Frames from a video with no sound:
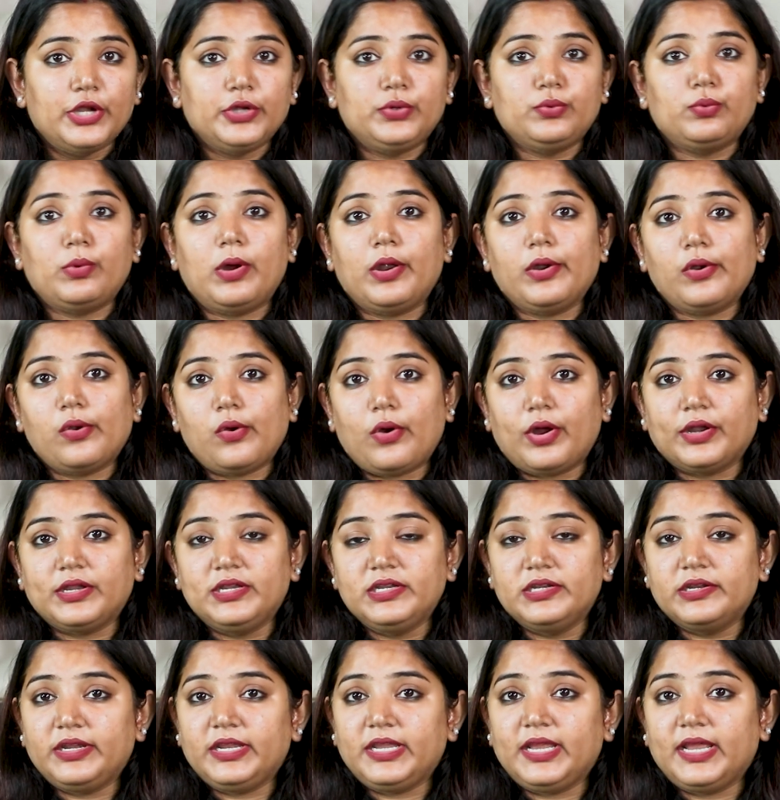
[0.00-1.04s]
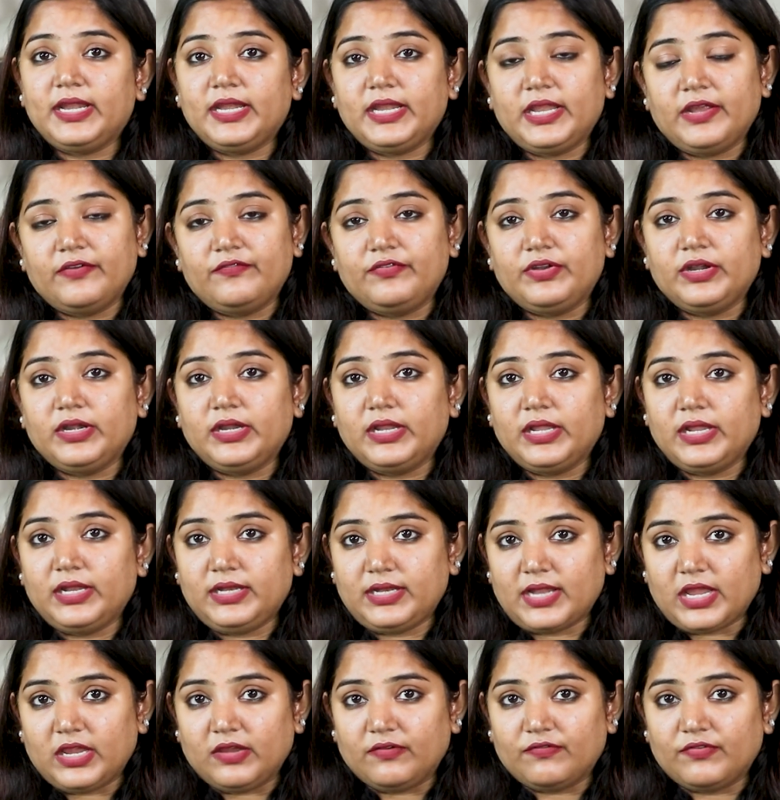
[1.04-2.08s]
to our ordinary and everyday
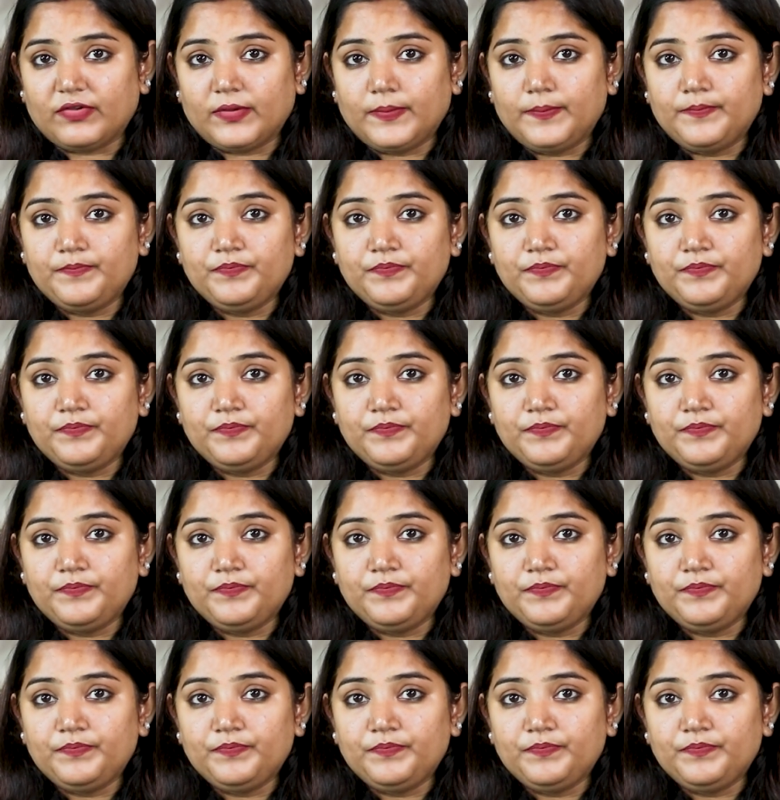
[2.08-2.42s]
life.